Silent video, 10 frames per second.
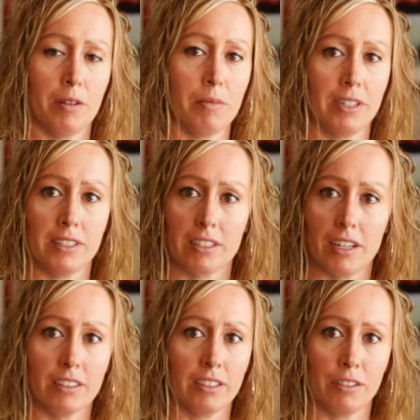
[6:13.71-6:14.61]
somebody's
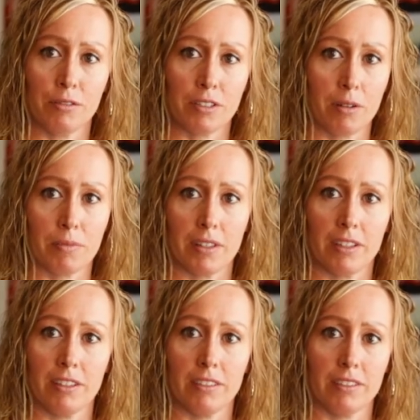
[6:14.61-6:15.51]
telling you
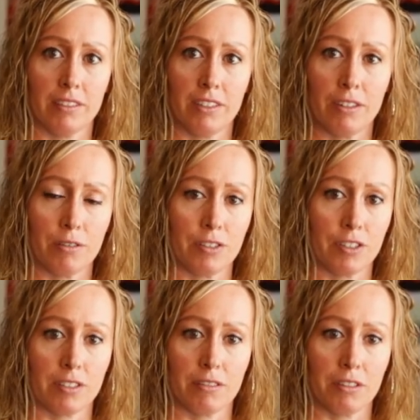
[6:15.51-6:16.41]
something, you know,
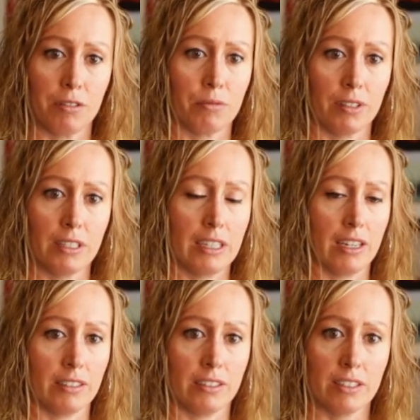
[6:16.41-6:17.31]
just, you really
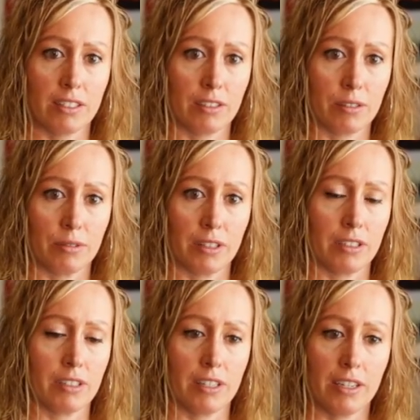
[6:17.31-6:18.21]
got to listen to what
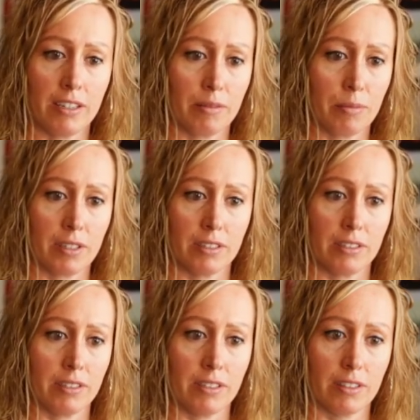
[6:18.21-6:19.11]
they're saying,
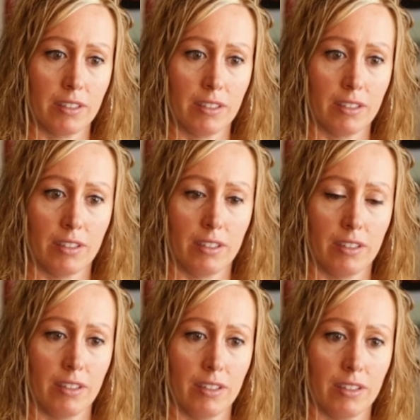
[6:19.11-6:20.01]
because,
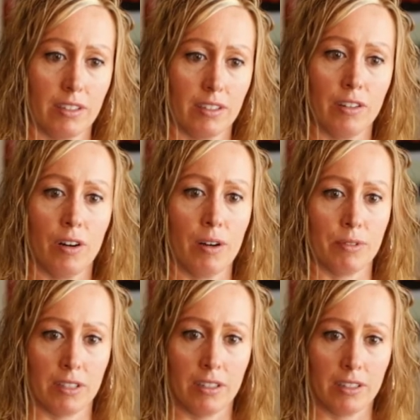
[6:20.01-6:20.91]
you know, I
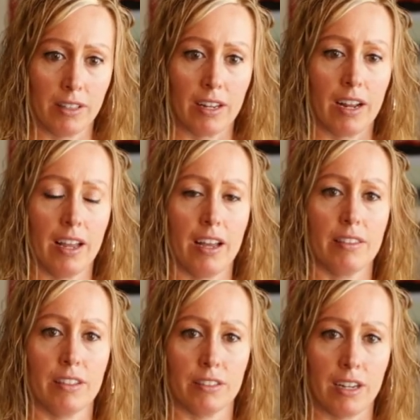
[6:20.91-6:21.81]
was lucky that I
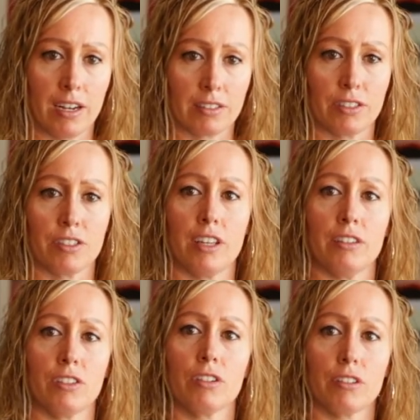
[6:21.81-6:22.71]
had the doctors
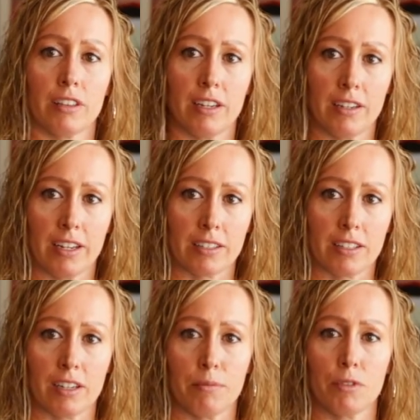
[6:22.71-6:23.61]
that took that next
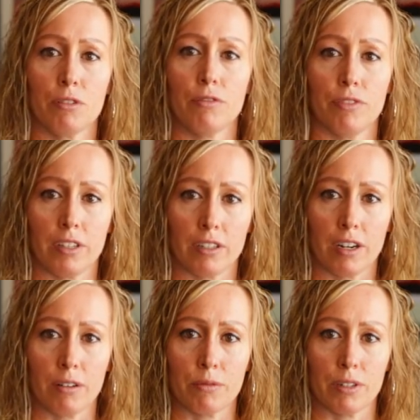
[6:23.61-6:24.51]
step to figure
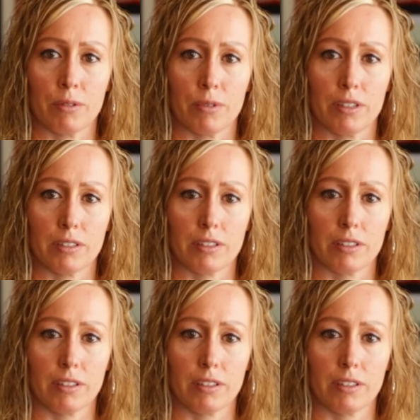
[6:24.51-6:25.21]
out what it was.